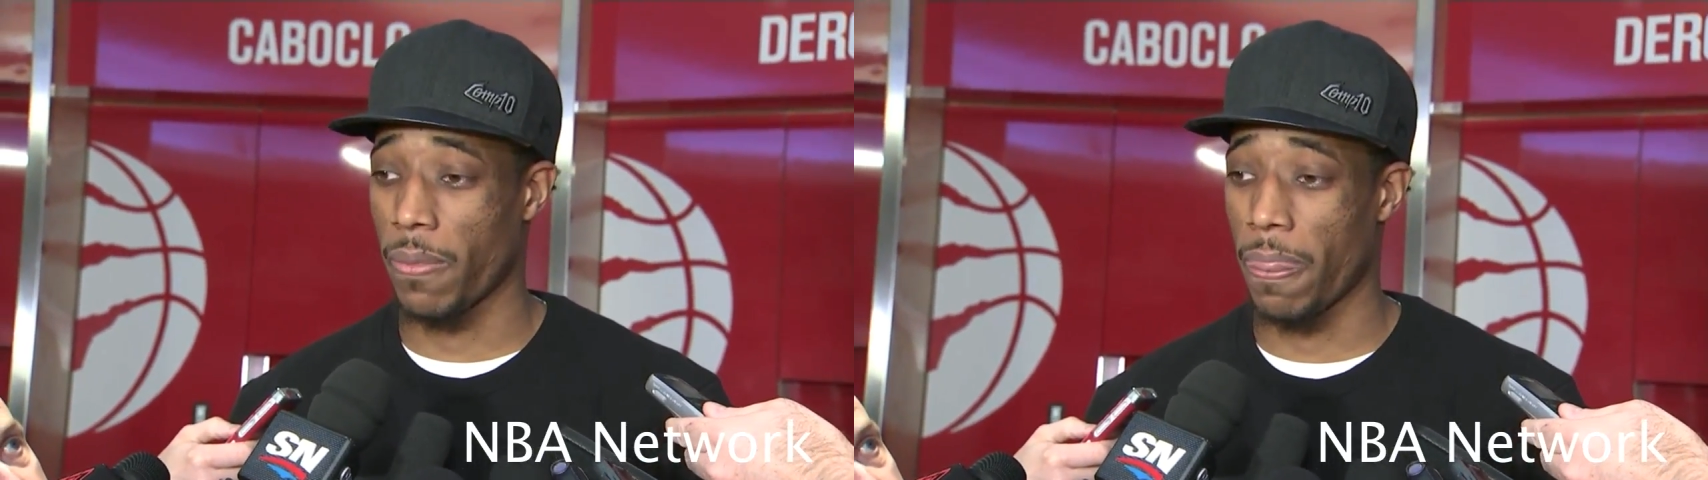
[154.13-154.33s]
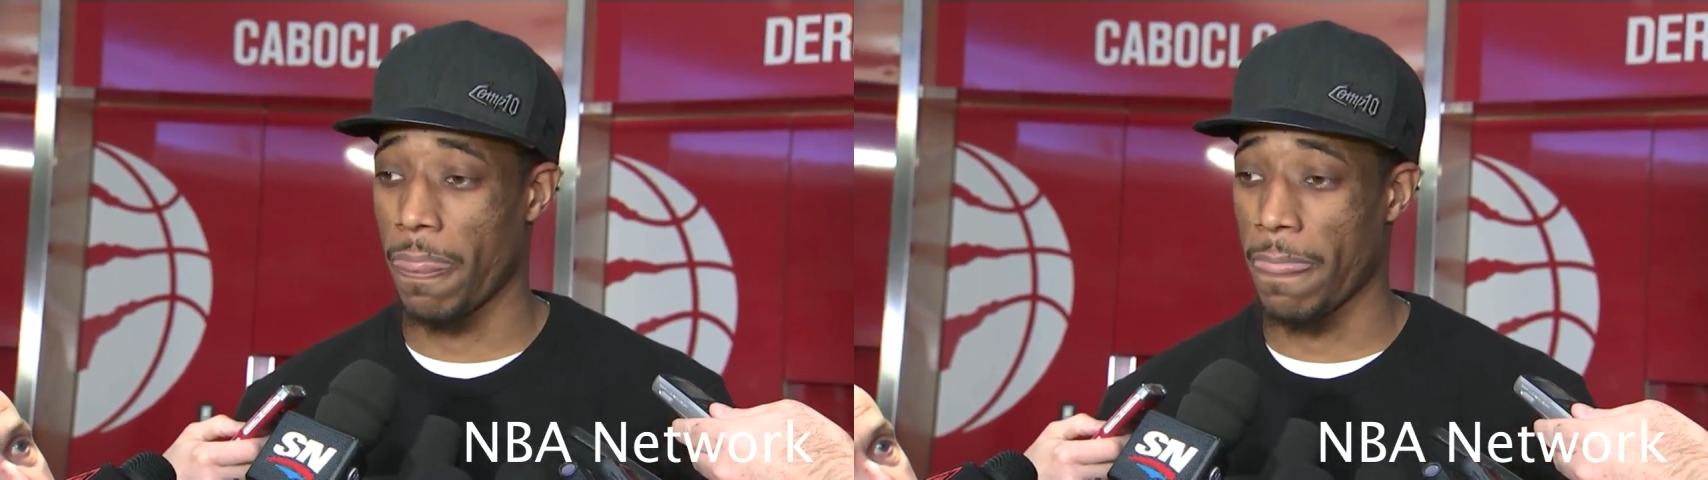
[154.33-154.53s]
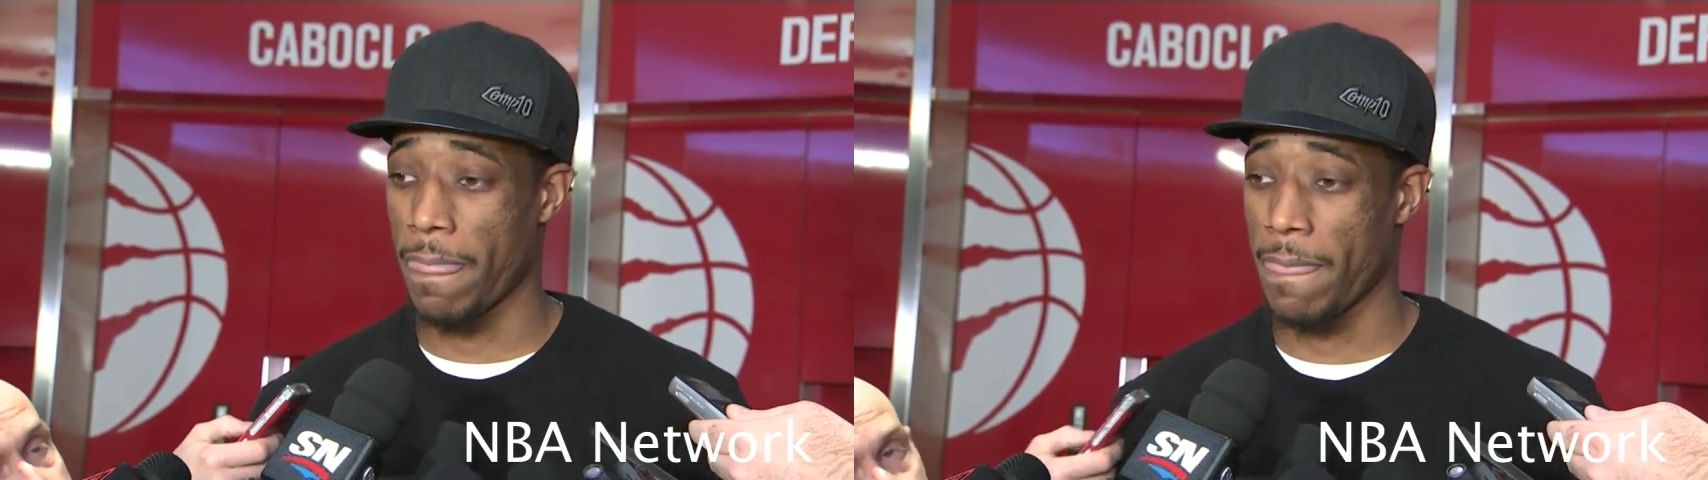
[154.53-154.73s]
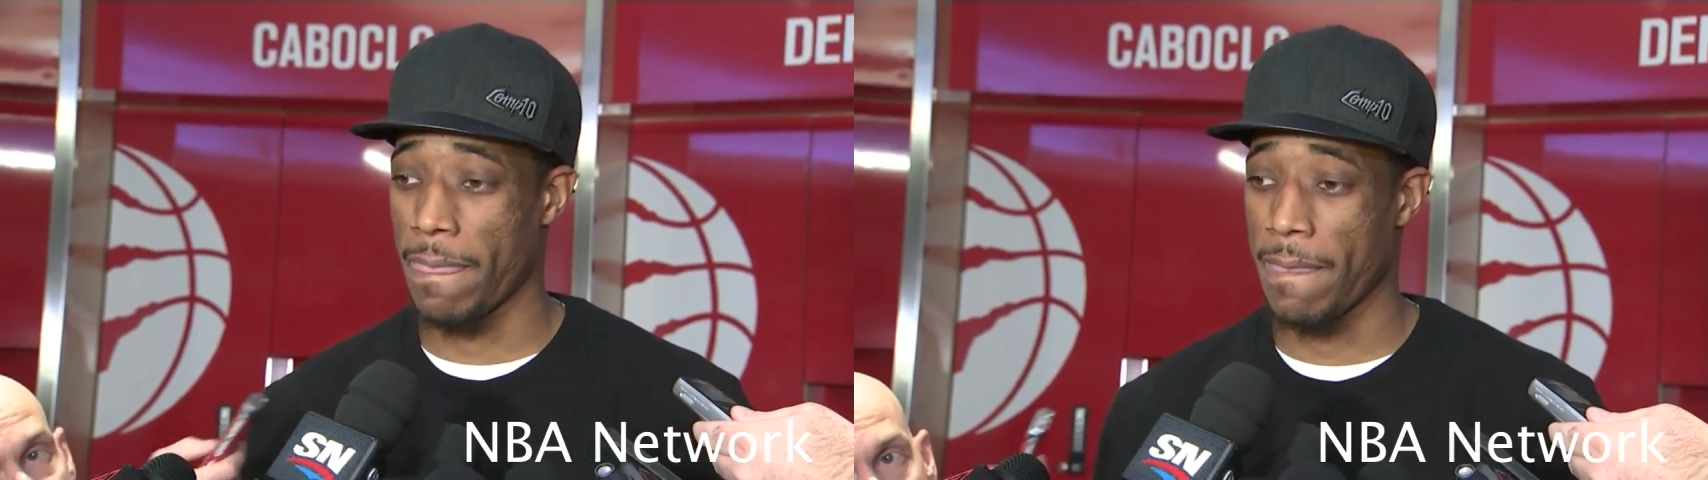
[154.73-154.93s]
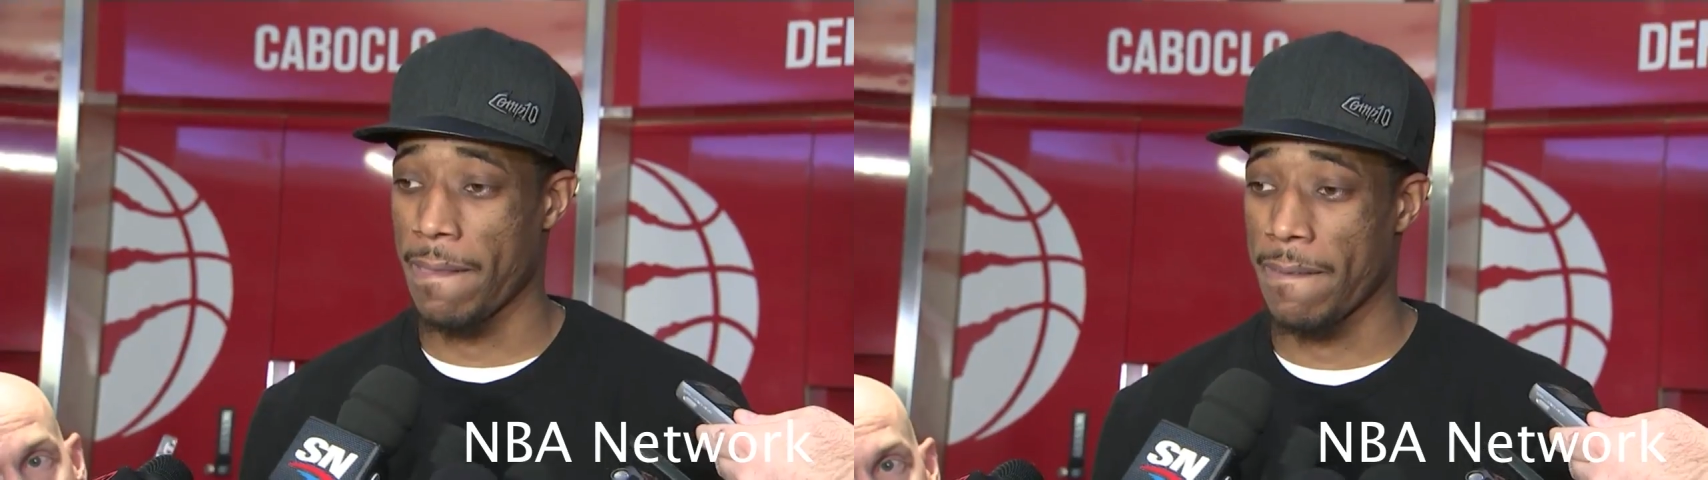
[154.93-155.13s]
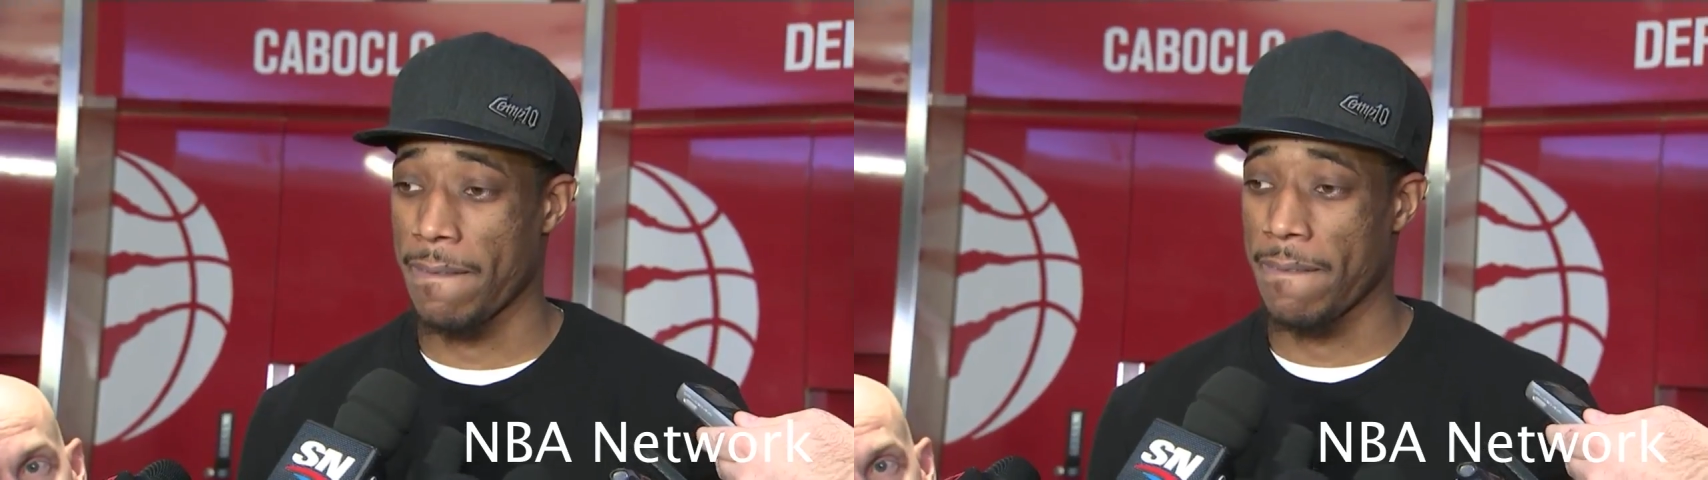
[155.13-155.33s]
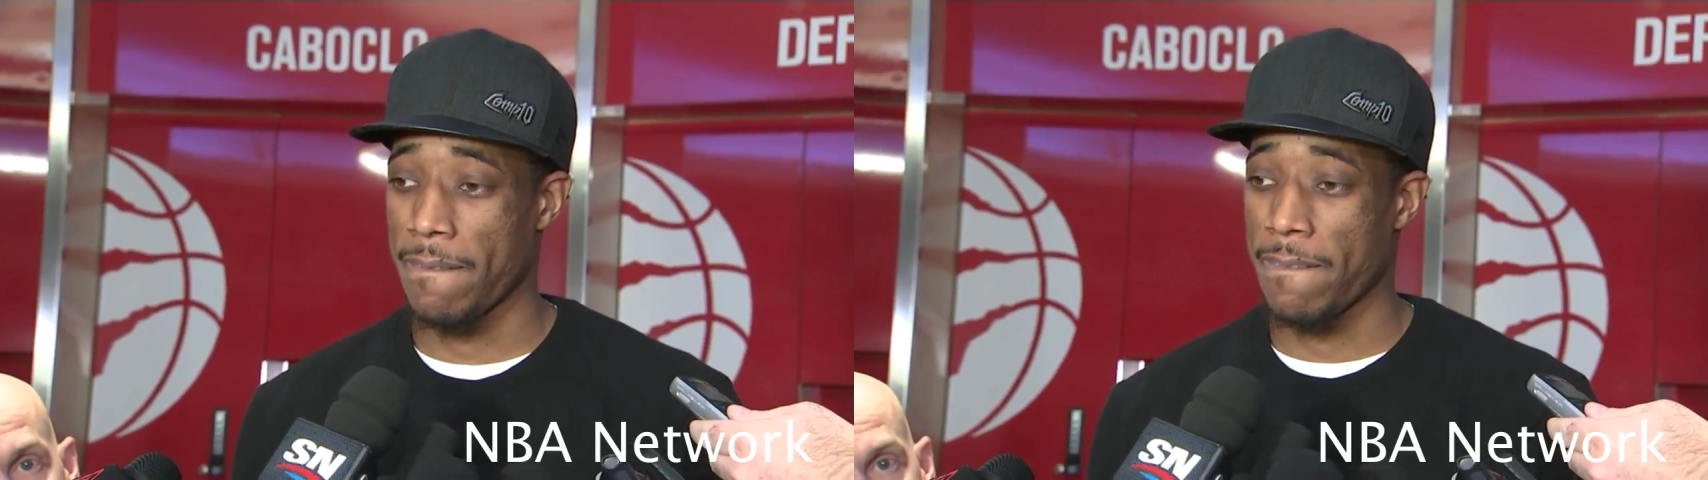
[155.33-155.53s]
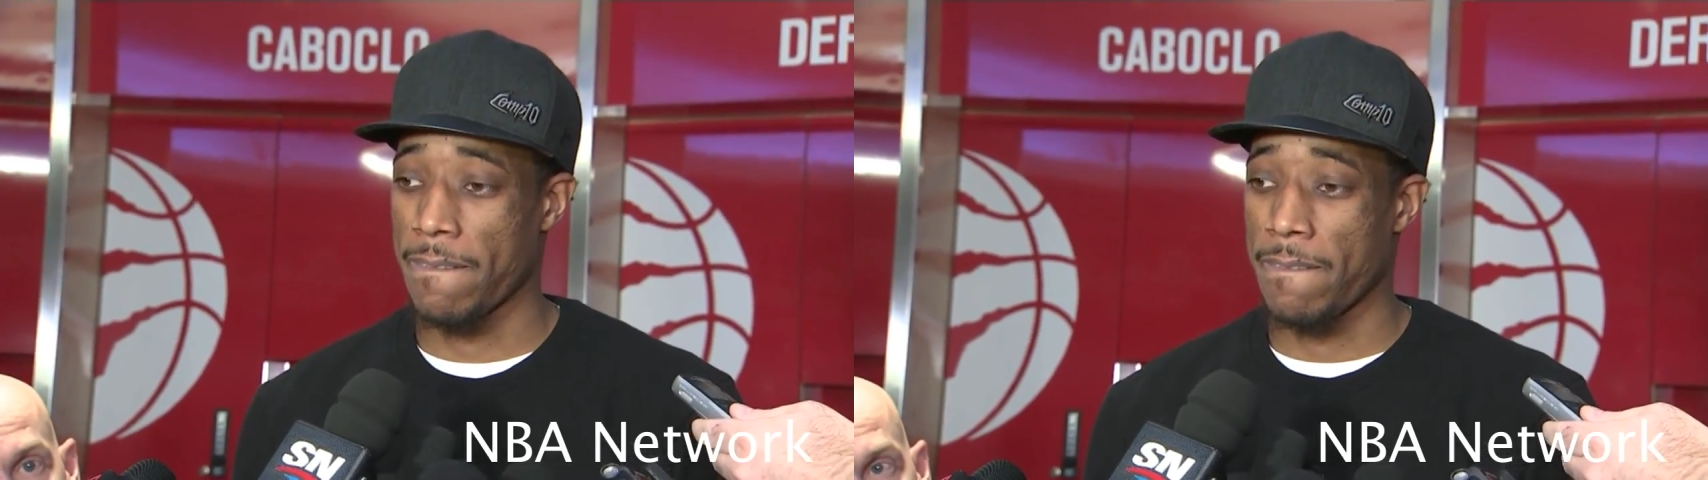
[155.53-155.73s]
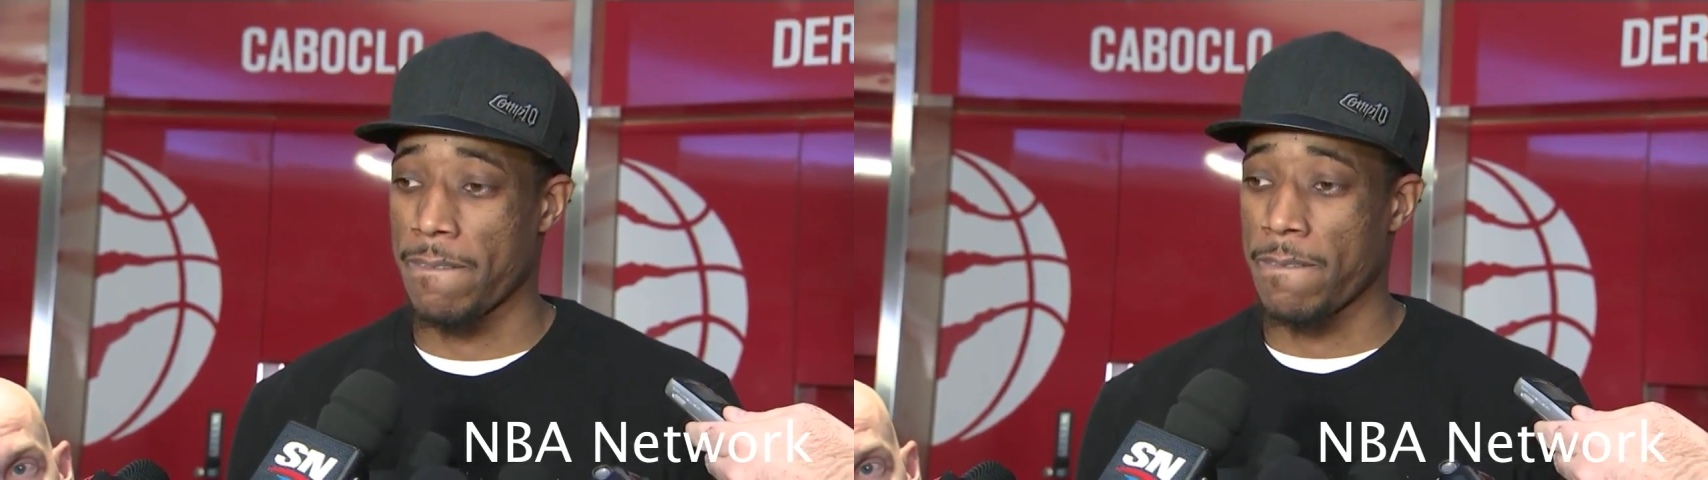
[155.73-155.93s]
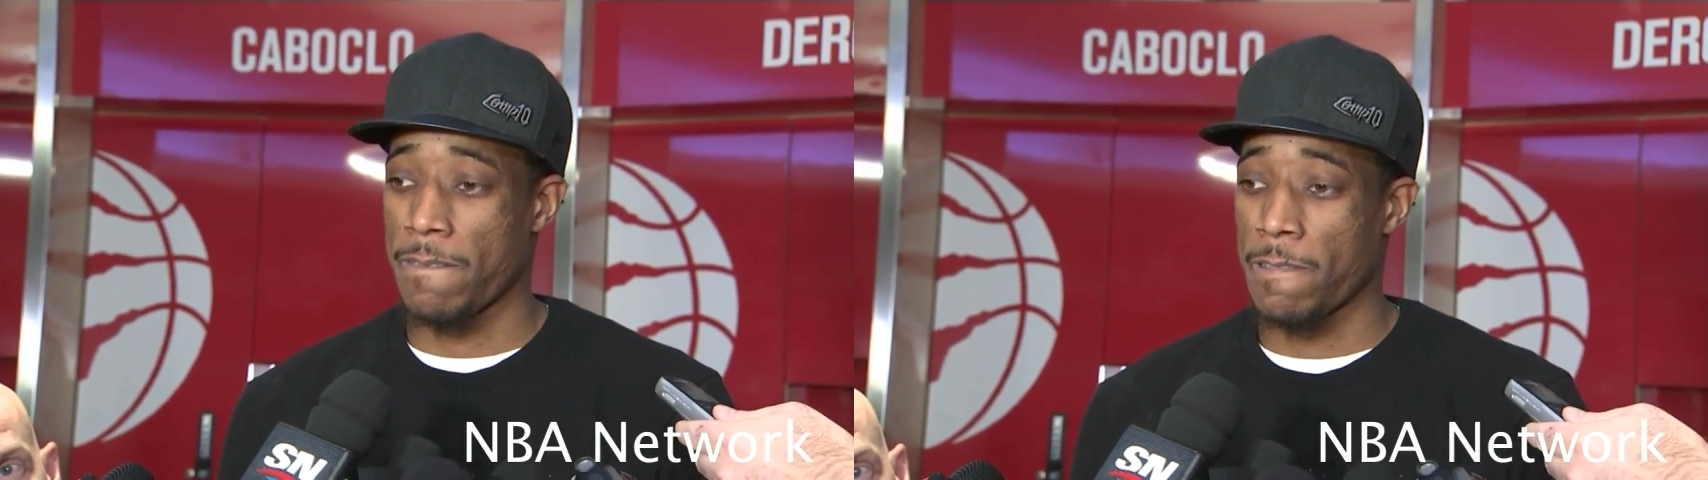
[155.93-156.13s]
It seemed like almost a playoff
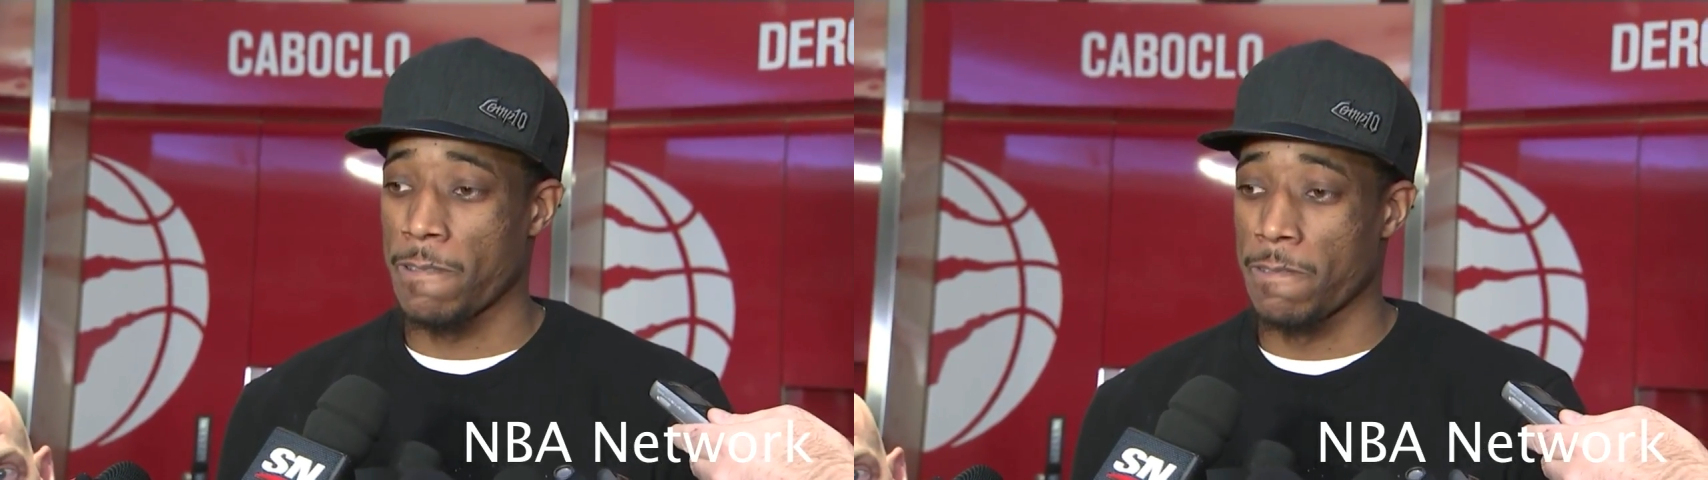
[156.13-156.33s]
level